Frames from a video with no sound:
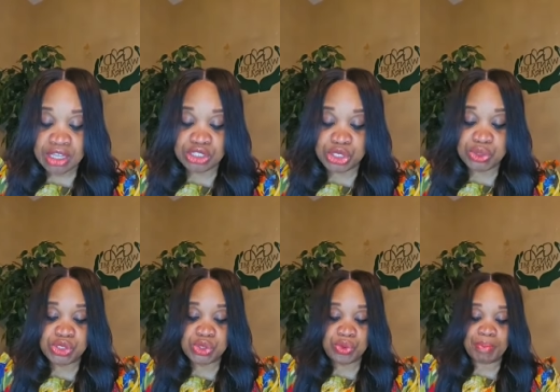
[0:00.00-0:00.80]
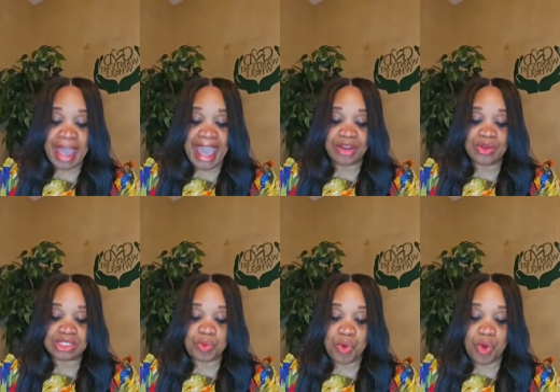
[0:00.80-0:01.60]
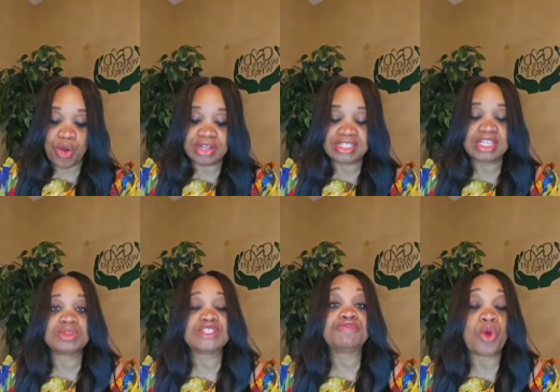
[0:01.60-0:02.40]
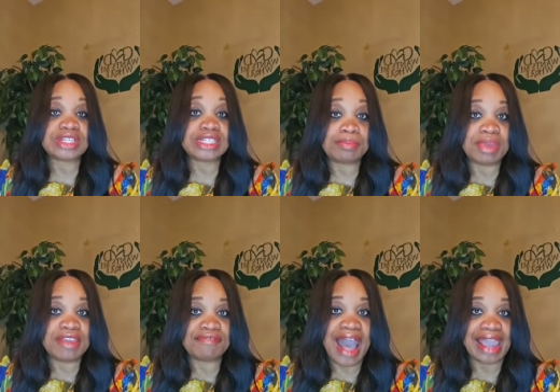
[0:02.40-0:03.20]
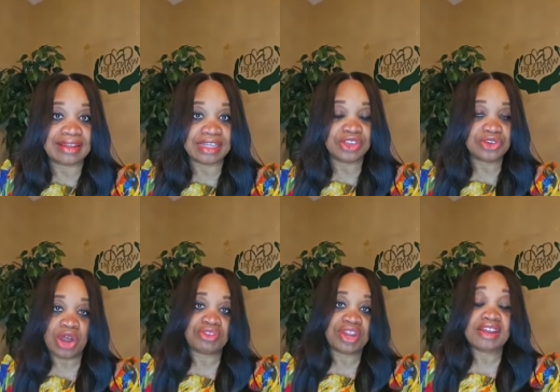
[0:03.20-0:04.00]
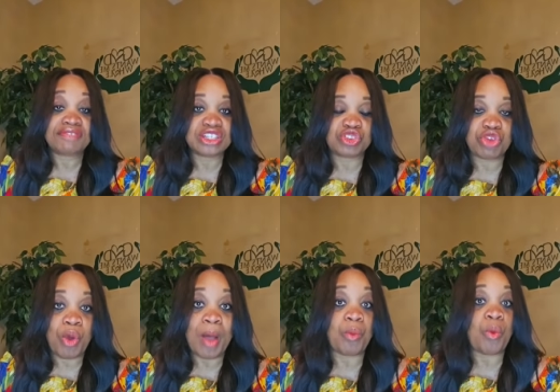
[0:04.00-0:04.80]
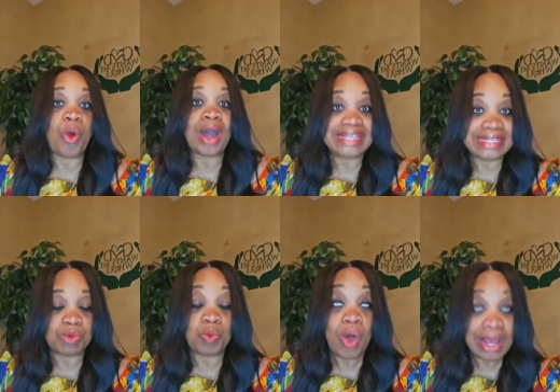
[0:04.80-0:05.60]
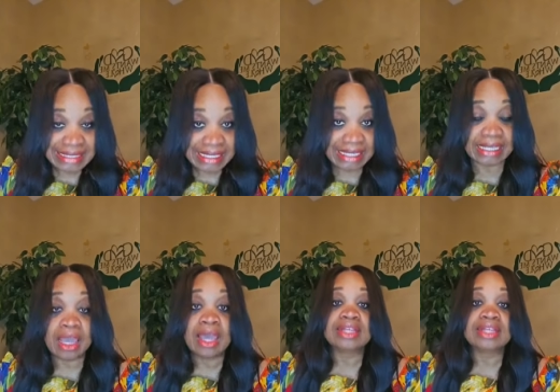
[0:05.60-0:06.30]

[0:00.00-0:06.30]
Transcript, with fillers: due to battles and wars he was forced to be violent you know none of us grow up wanting wanting